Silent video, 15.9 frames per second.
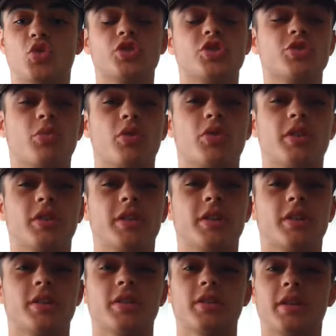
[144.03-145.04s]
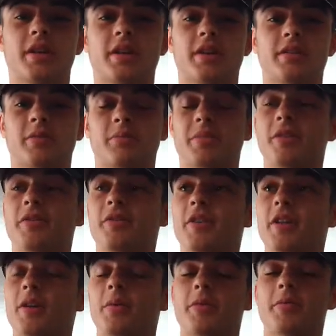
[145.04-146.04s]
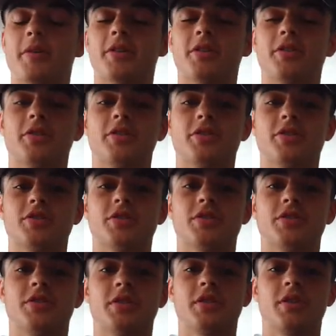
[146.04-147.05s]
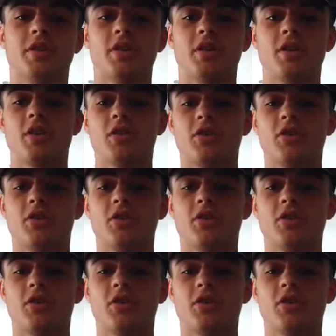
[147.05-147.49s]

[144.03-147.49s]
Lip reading: George is more the leader. Lenny is a big fellow with a mental deficiency.